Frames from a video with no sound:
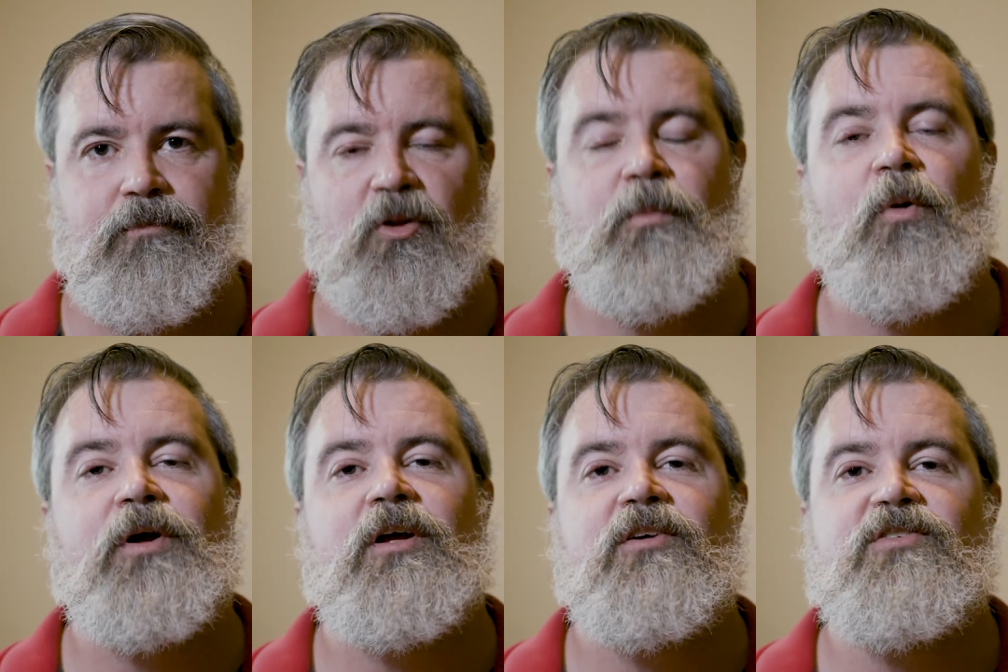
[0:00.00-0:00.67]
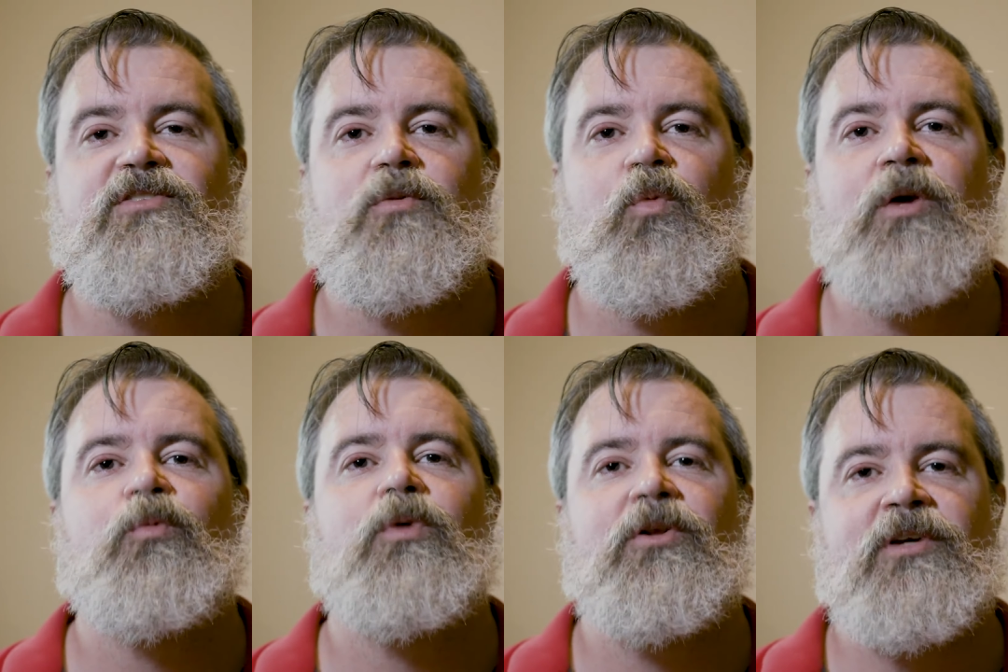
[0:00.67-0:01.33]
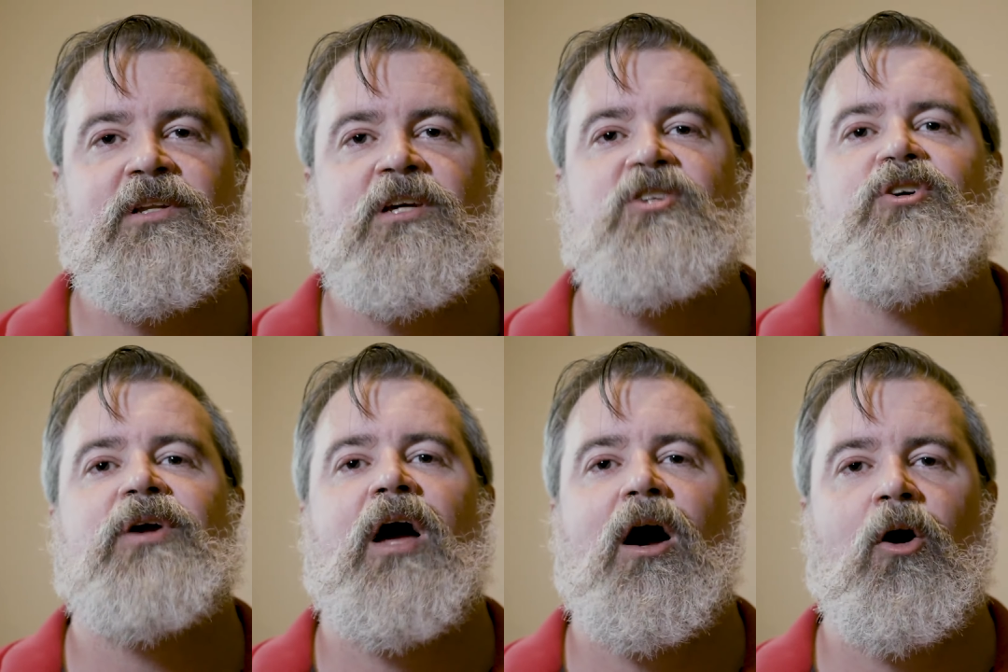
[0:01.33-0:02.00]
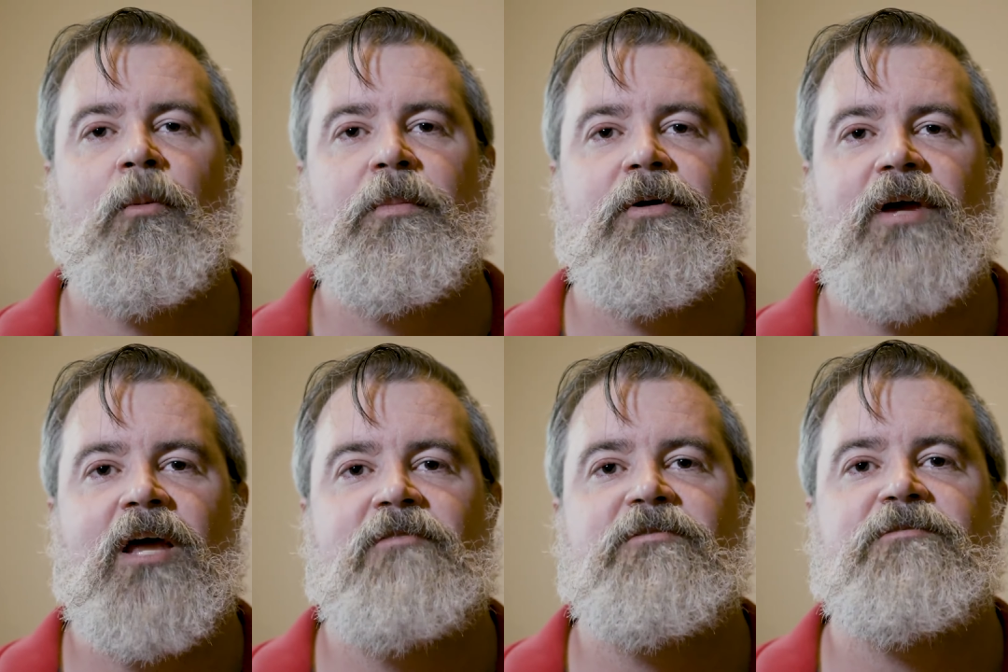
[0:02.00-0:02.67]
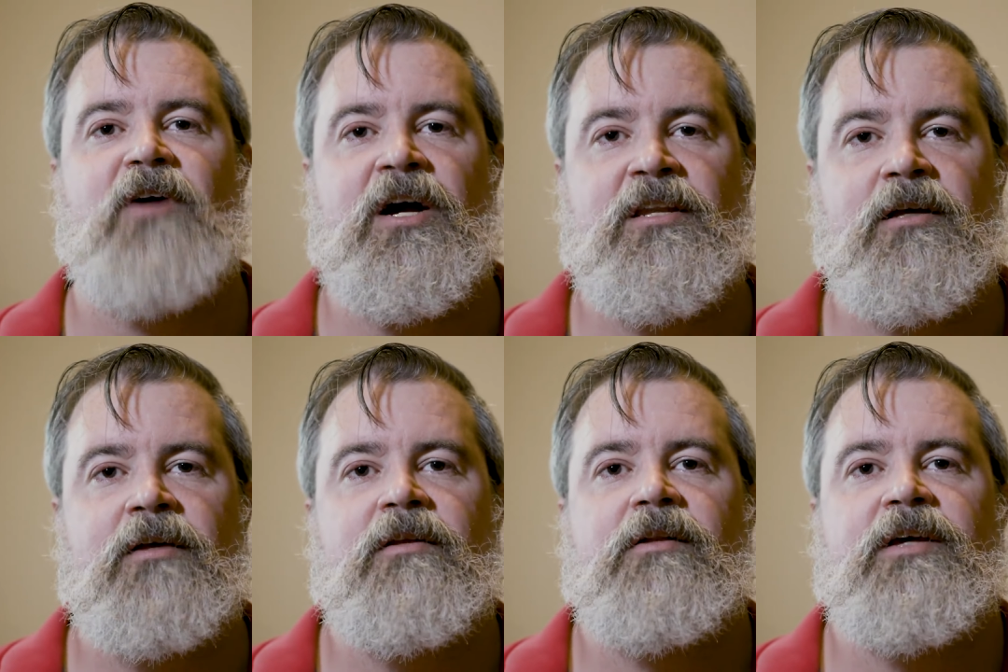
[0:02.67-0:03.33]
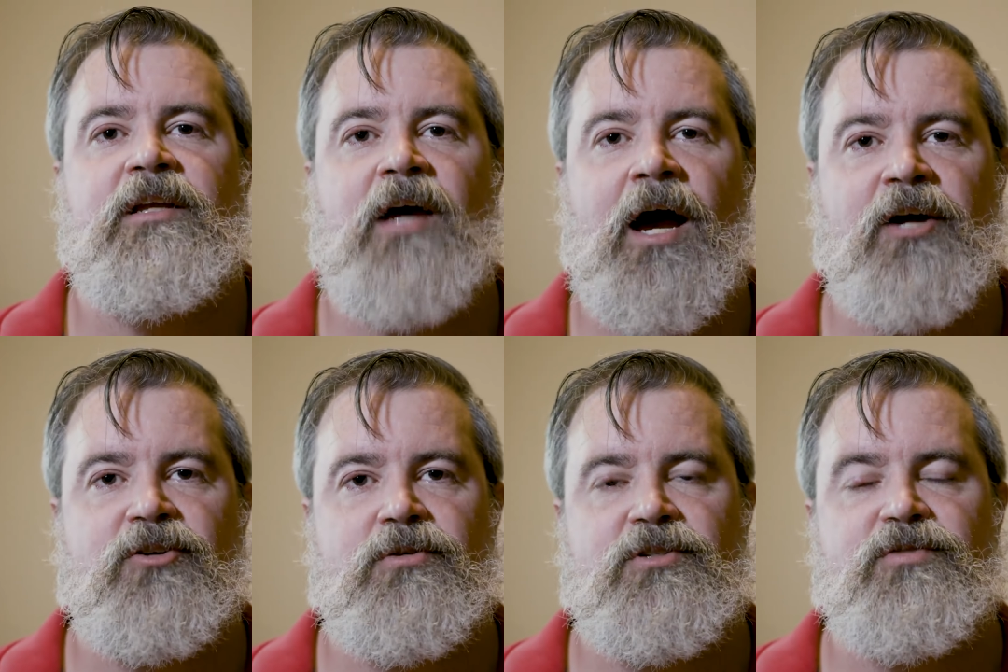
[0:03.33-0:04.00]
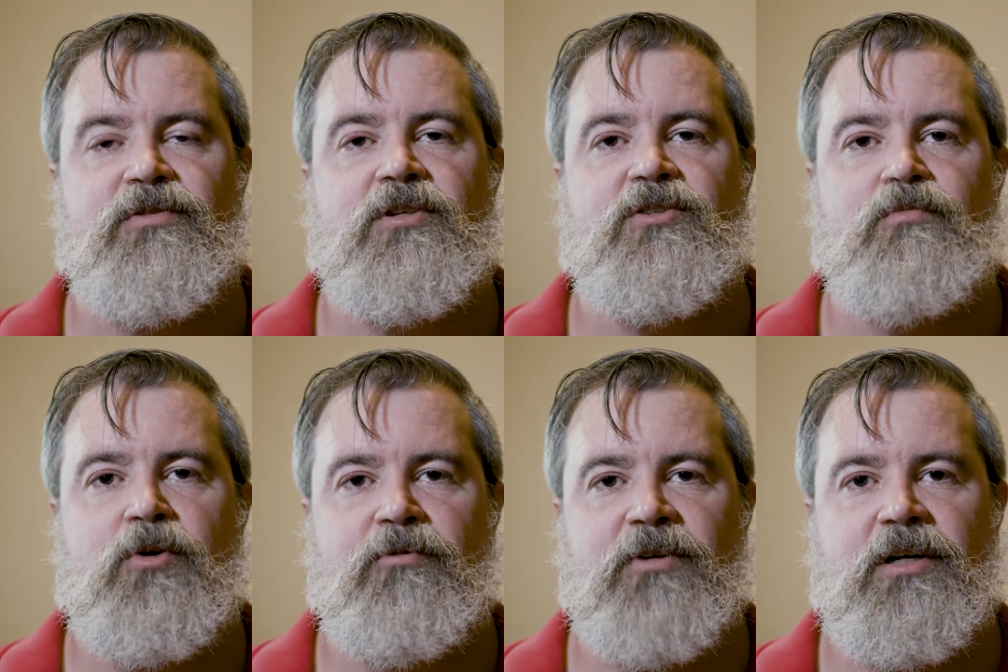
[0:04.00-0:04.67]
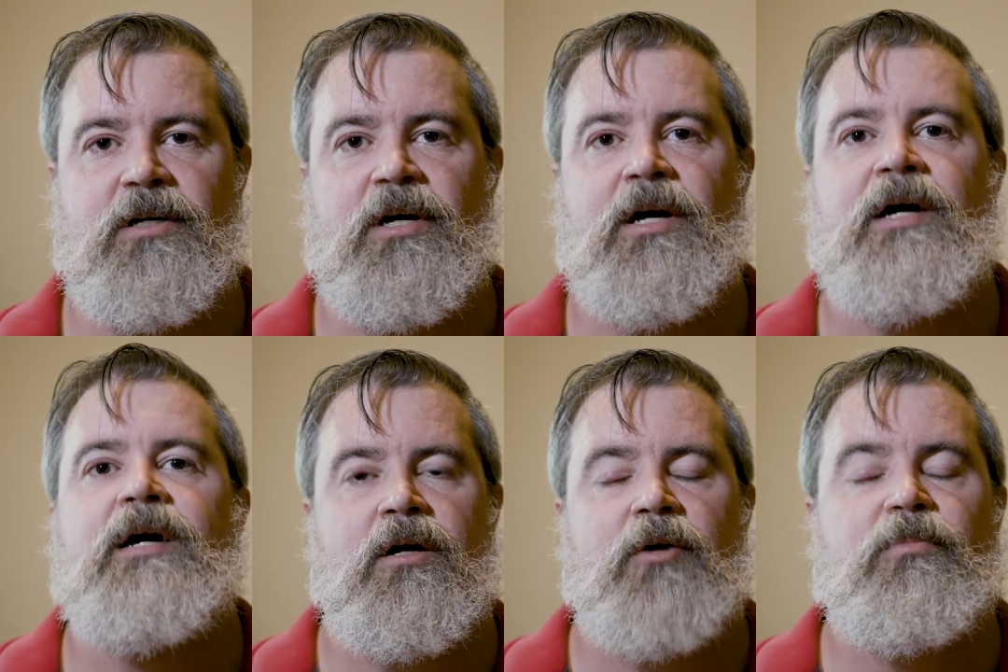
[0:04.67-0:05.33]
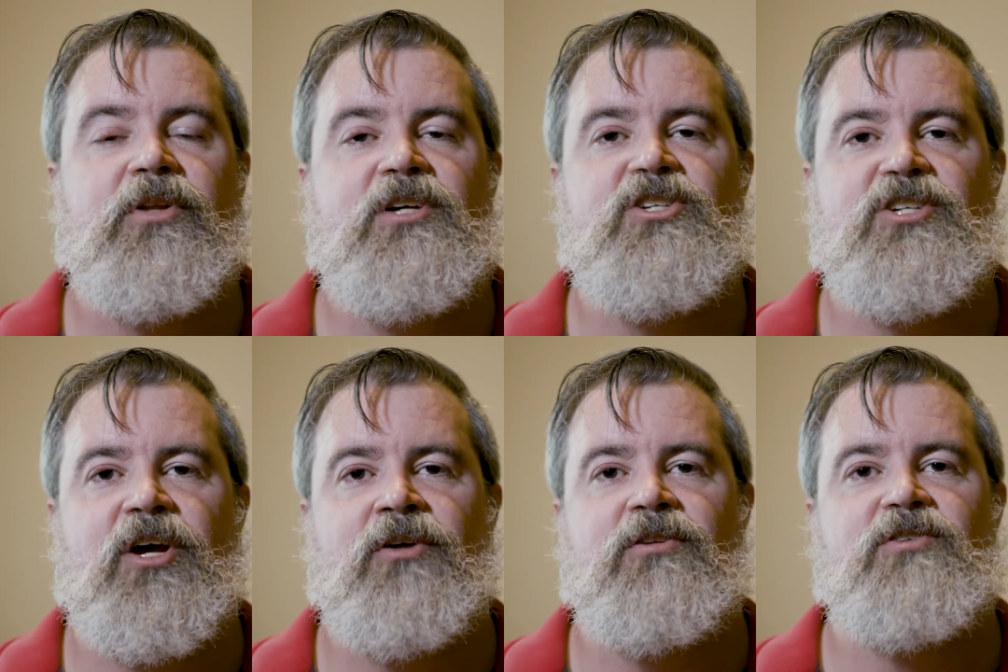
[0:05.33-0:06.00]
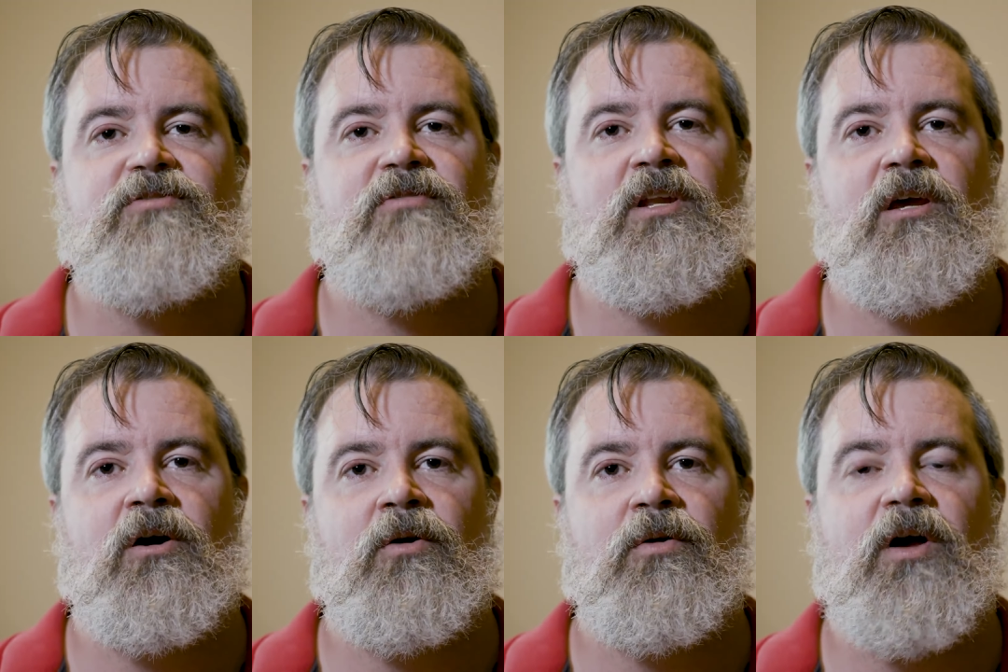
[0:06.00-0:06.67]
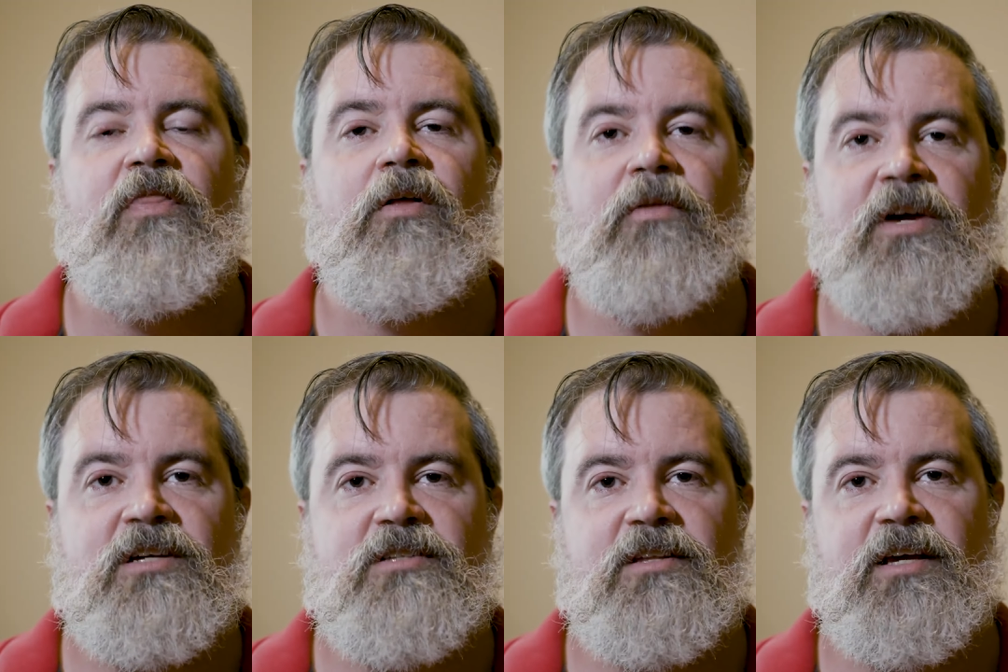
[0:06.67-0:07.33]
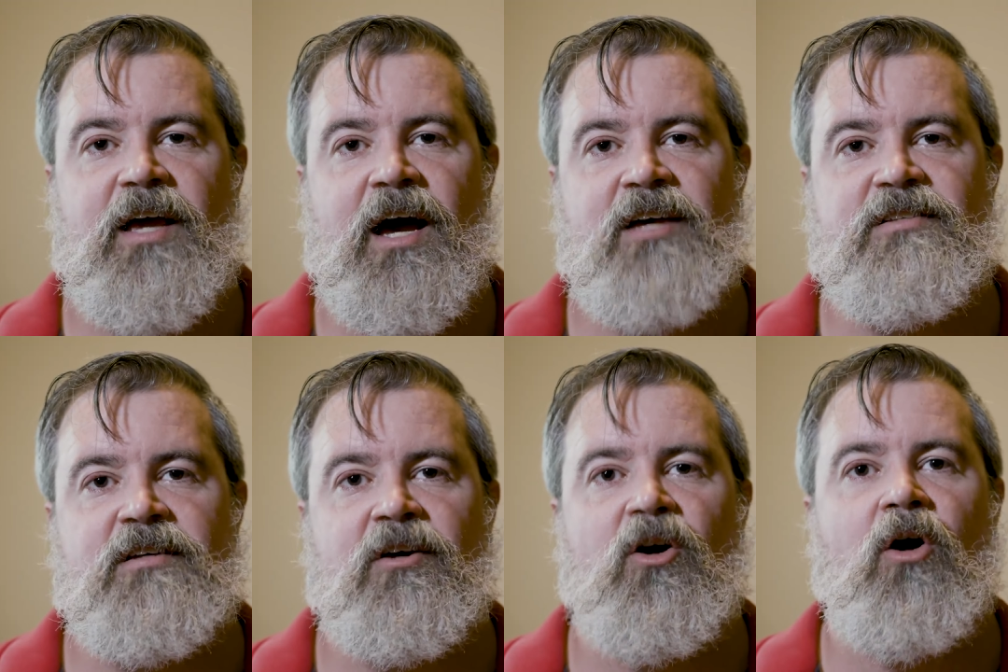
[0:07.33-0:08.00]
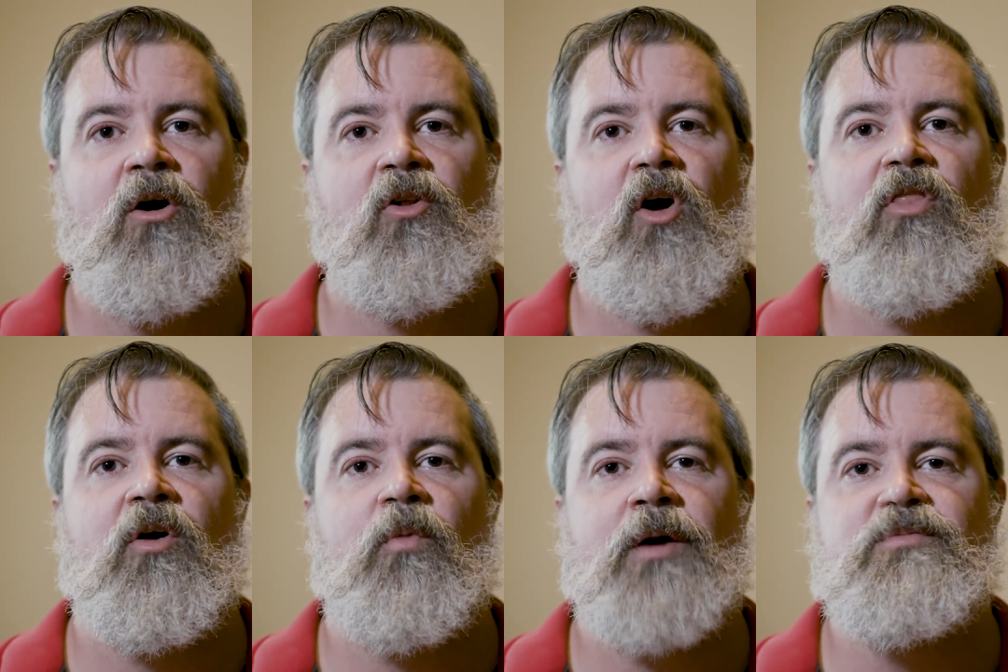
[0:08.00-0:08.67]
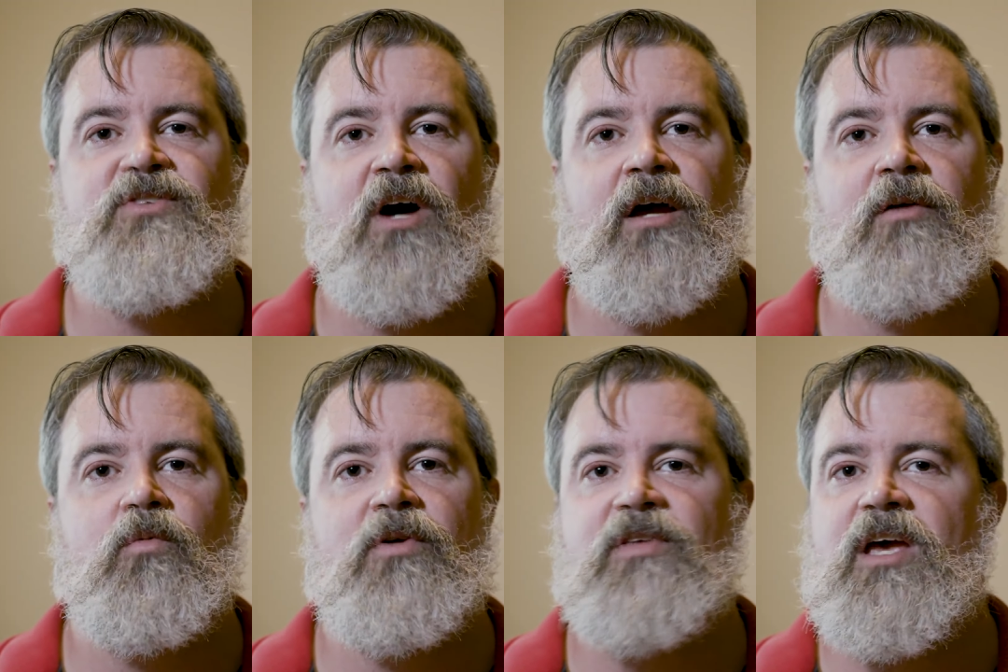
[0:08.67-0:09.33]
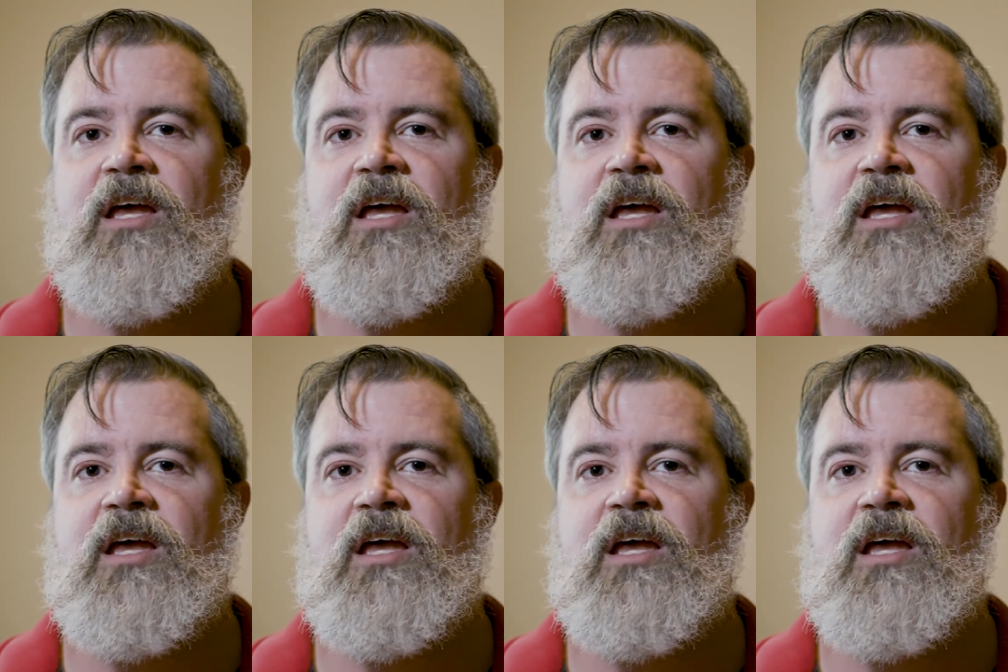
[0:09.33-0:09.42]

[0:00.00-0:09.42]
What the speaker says: the point is, we really need your help in finding the lead actress for this movie. Please share this video and the link to the casting call on the website with